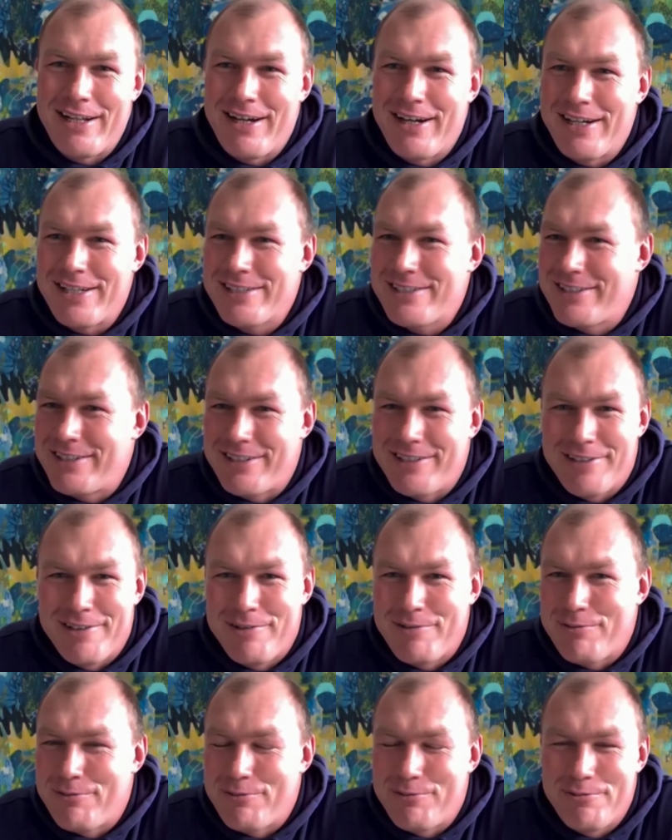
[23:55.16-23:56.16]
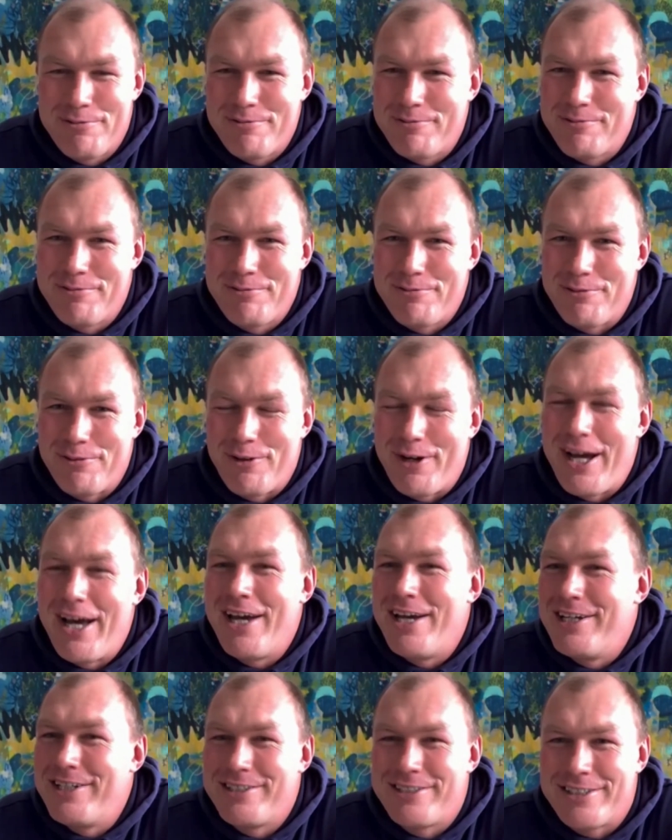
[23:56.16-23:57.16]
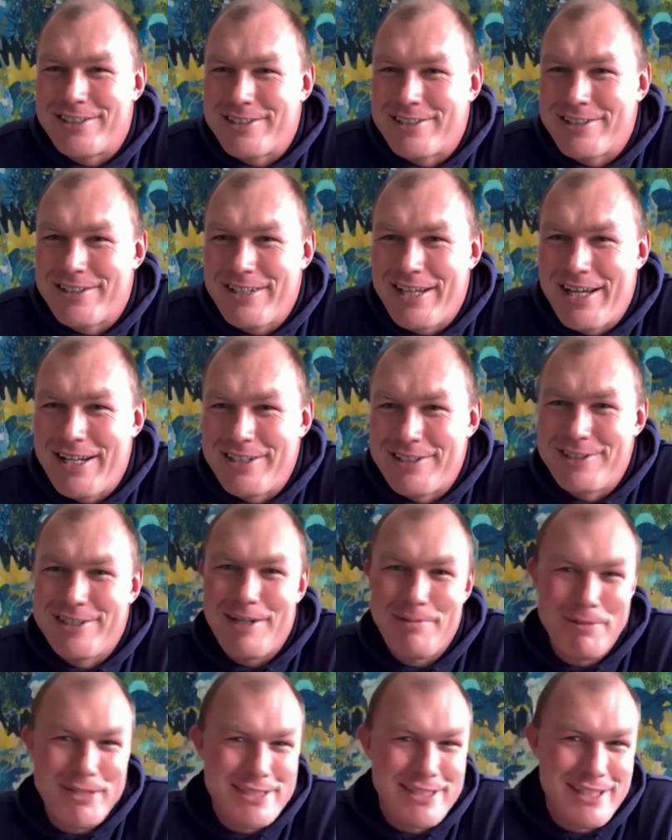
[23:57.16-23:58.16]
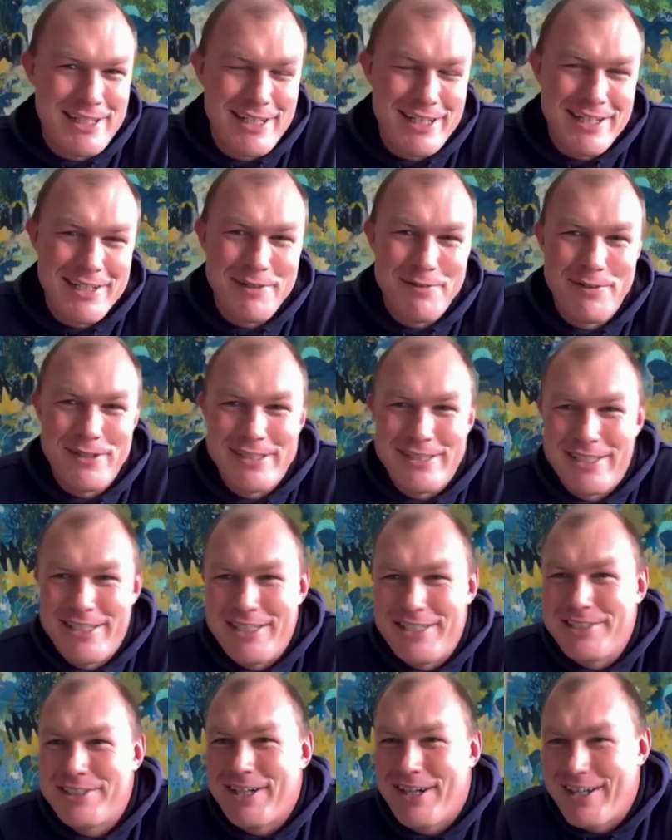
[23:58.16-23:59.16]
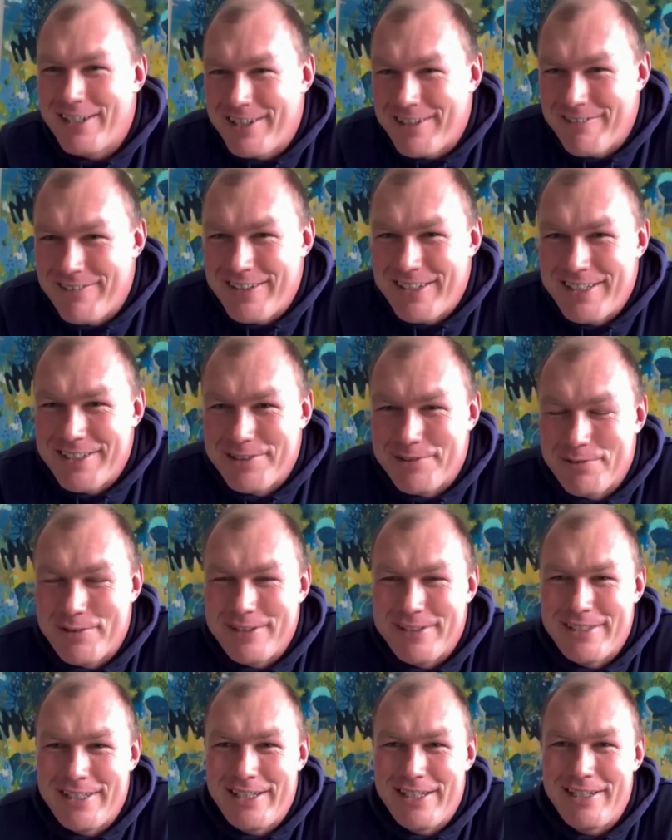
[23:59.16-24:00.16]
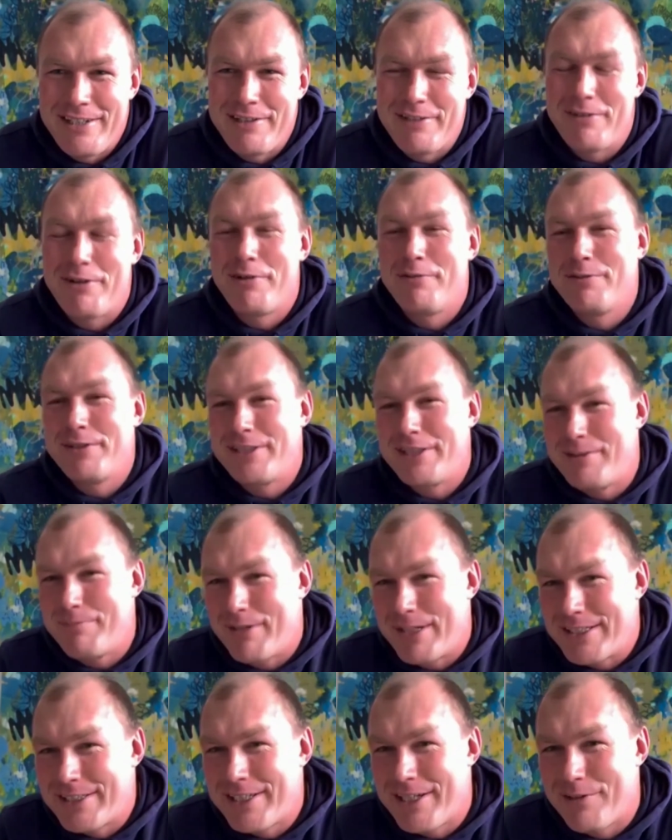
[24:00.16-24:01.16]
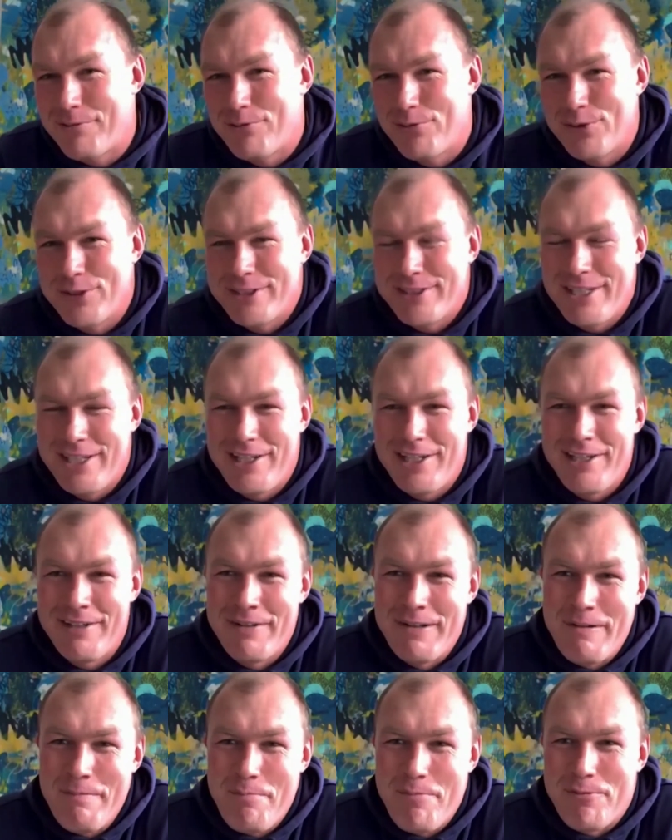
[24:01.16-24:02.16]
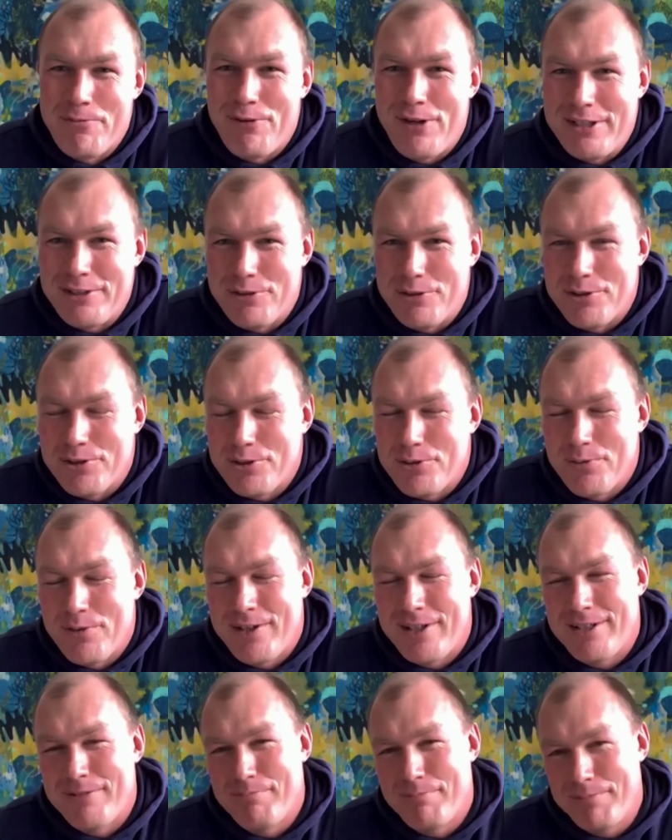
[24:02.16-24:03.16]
lasted for ages. And Zama Ziliga was there, John de Villiers was there, obviously myself was there, Francis Swart.